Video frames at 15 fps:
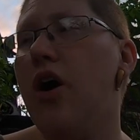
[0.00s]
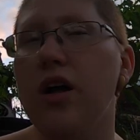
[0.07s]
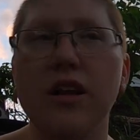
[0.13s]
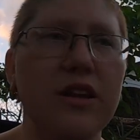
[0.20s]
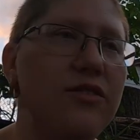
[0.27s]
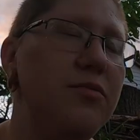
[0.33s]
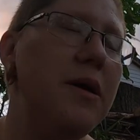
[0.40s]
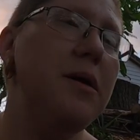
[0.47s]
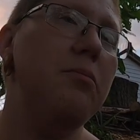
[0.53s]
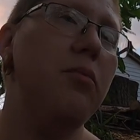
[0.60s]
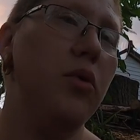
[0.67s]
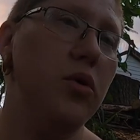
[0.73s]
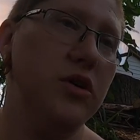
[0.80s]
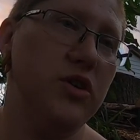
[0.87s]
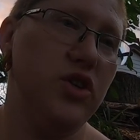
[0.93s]
all of my
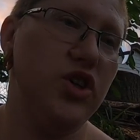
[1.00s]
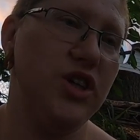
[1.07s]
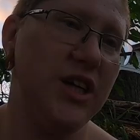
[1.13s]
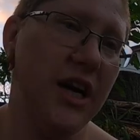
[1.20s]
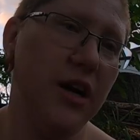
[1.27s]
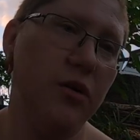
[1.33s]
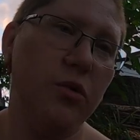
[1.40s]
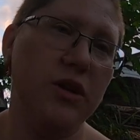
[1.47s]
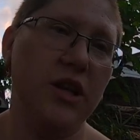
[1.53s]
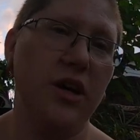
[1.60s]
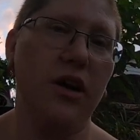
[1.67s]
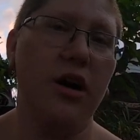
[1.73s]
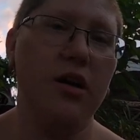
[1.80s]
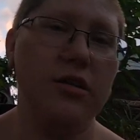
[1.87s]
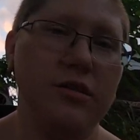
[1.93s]
borders share with the
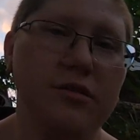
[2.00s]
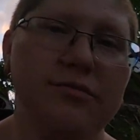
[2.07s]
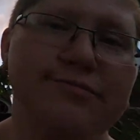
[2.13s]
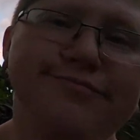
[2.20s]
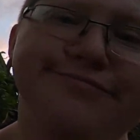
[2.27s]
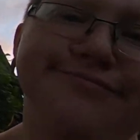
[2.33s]
garden,